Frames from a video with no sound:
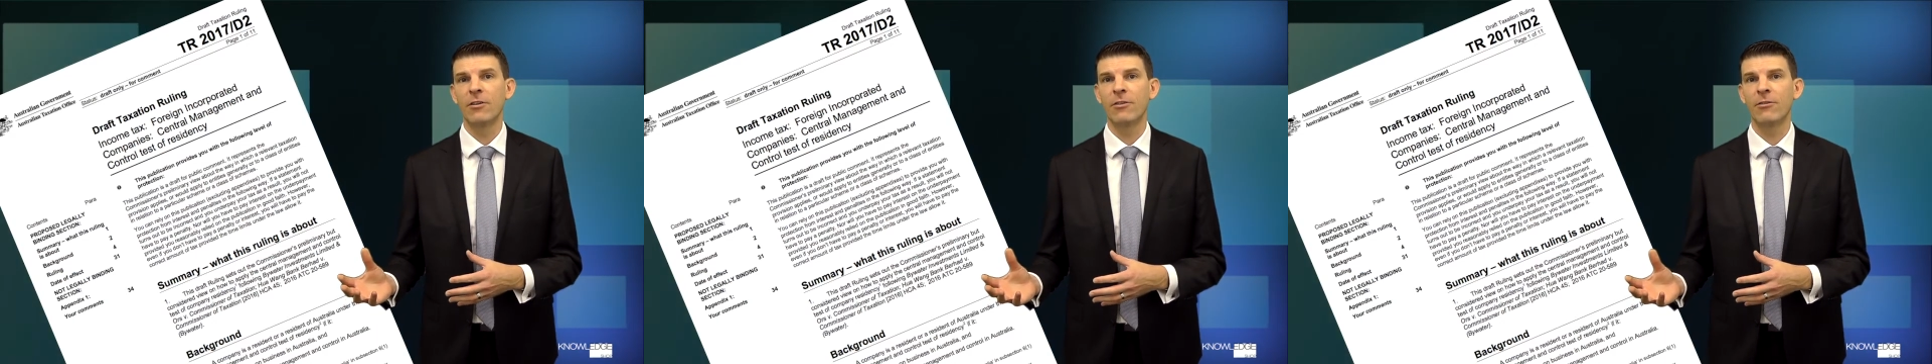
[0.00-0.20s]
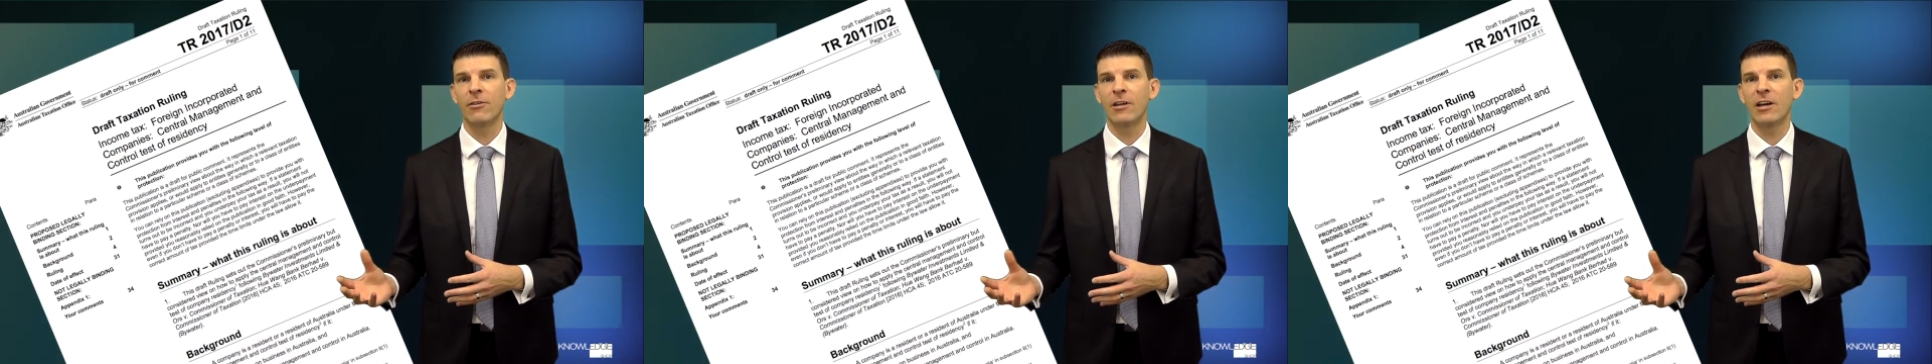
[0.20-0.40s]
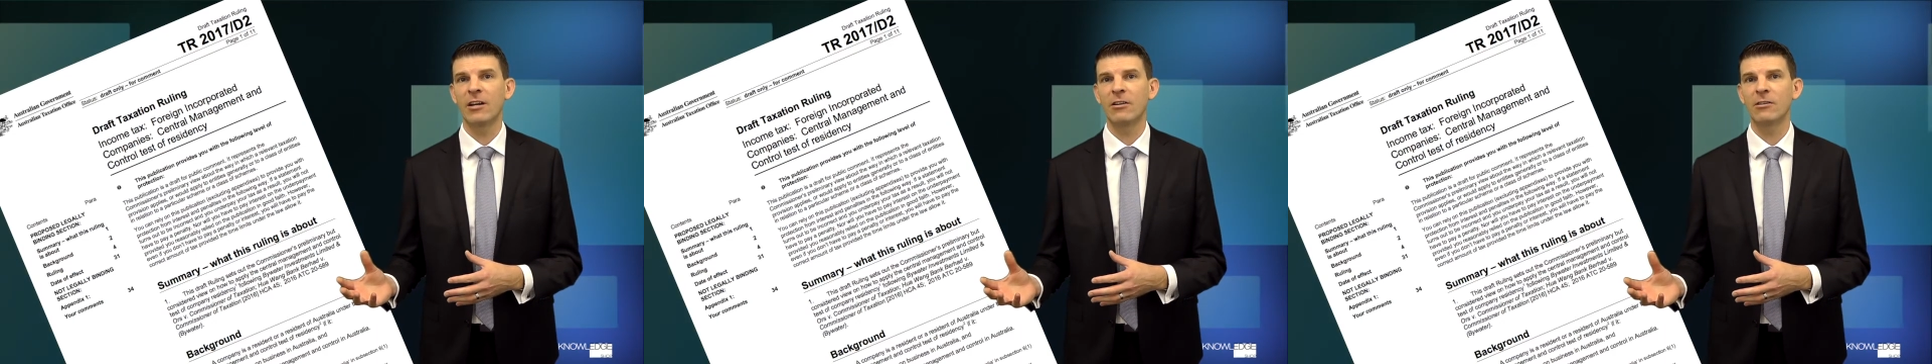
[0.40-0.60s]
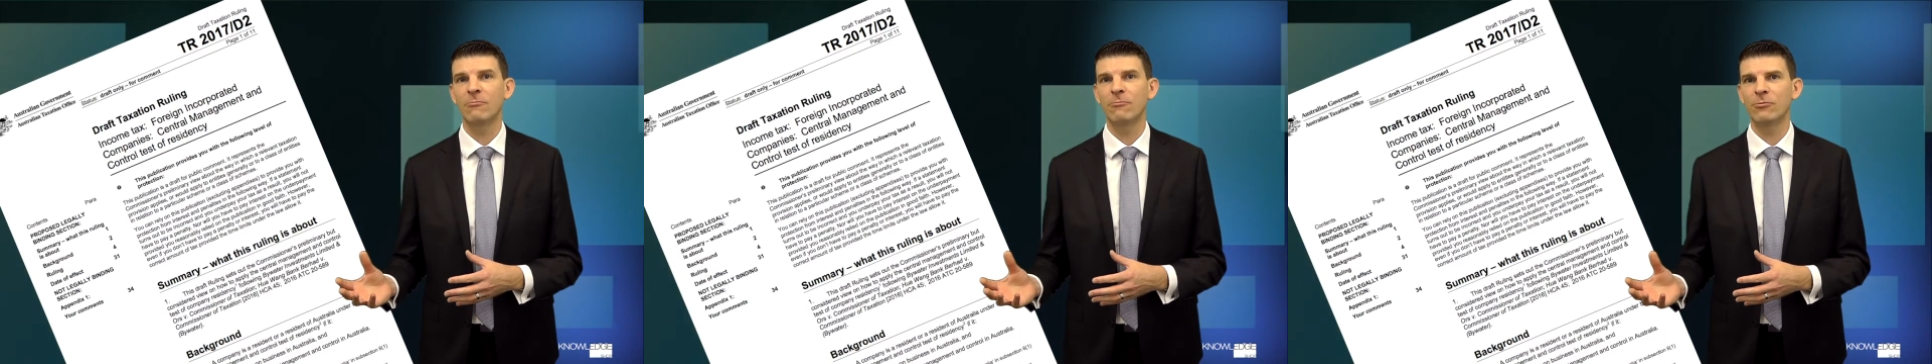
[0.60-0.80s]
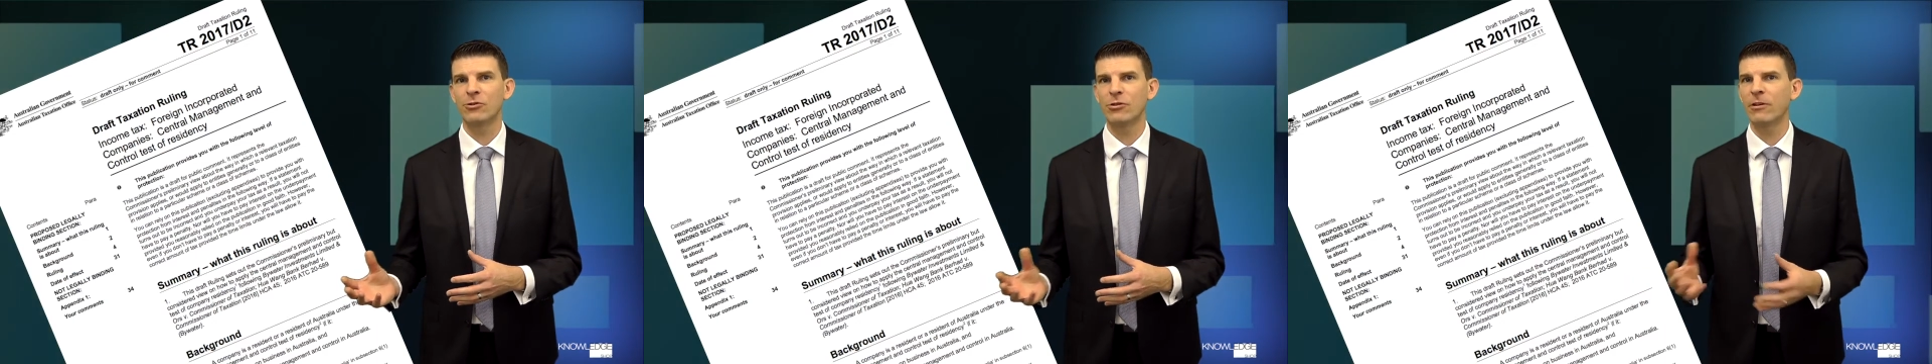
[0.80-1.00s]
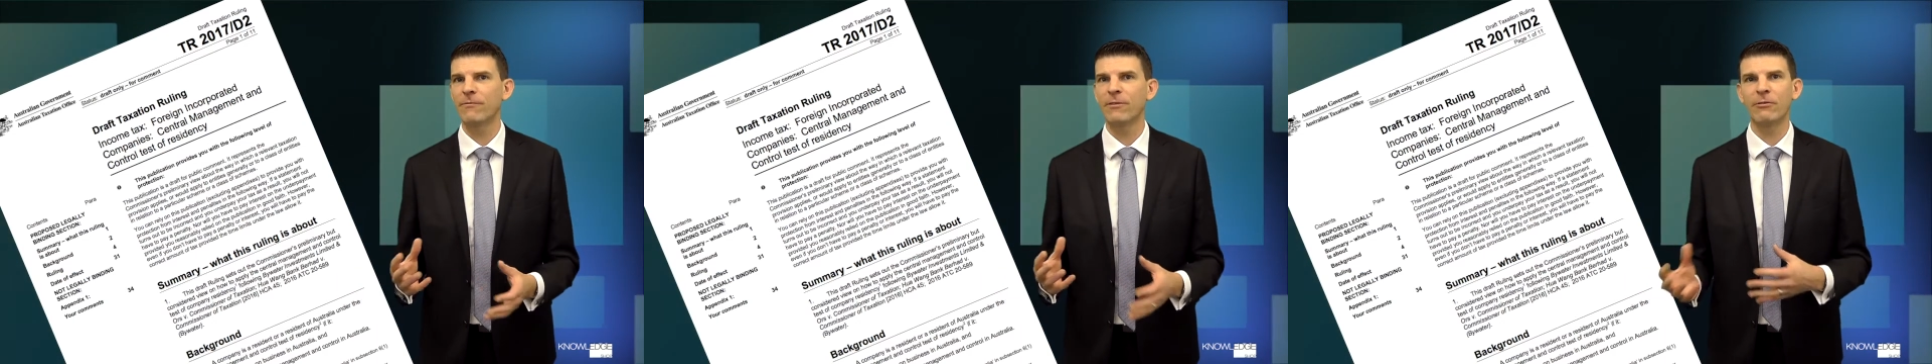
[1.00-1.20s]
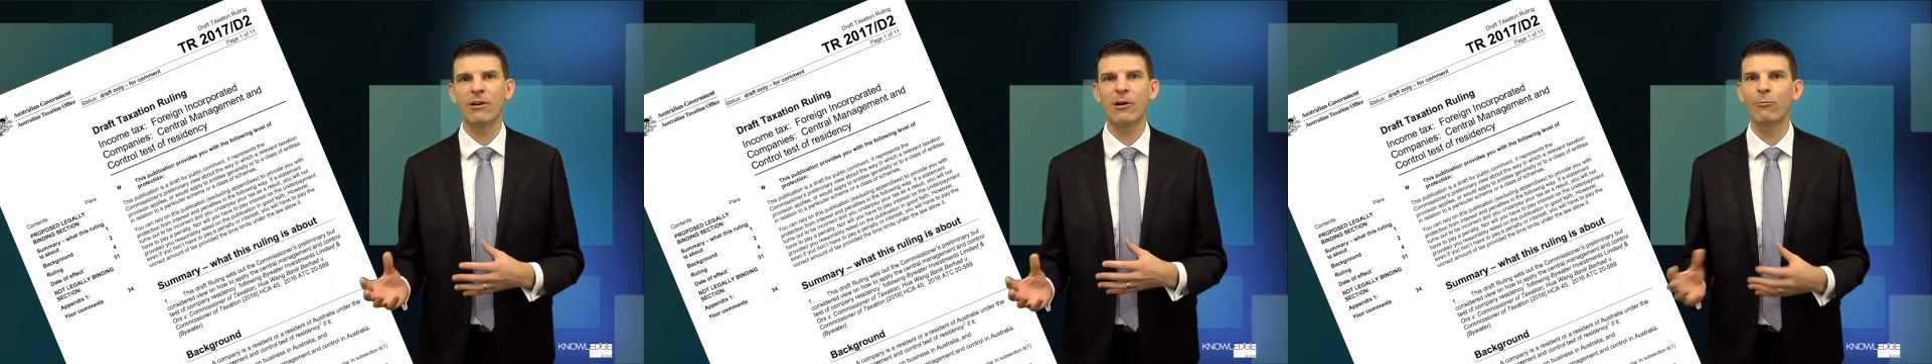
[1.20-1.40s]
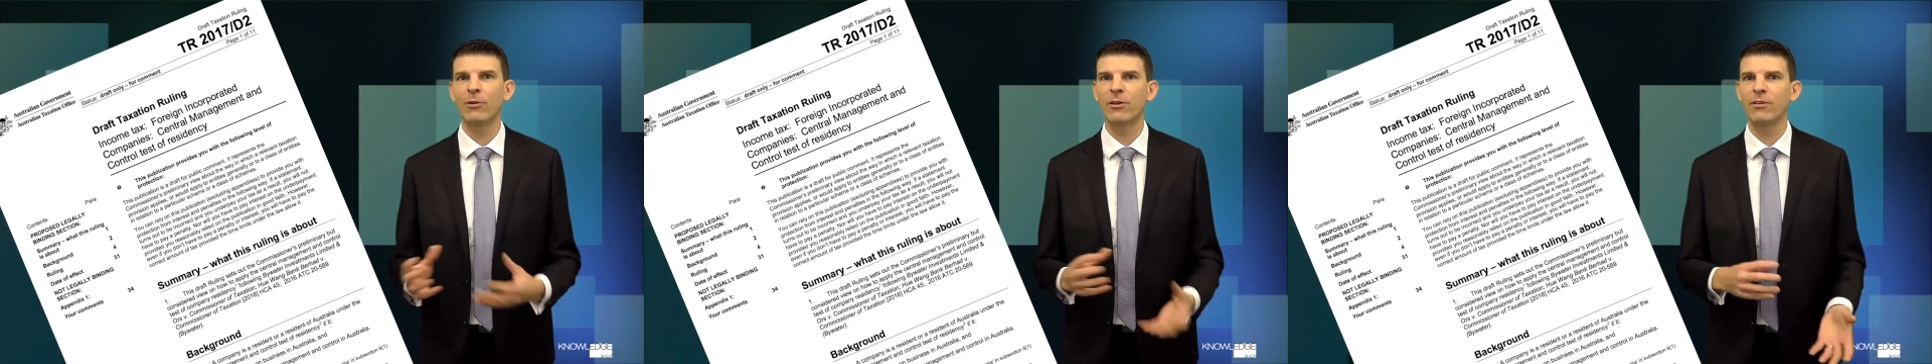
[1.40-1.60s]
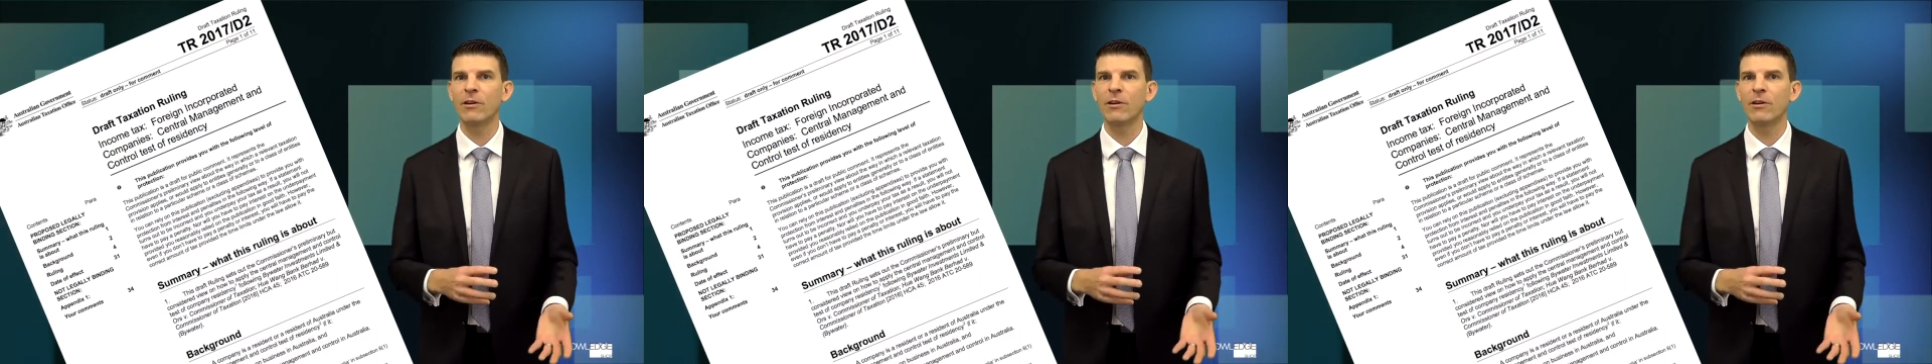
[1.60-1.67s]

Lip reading: that were trying to figure out whether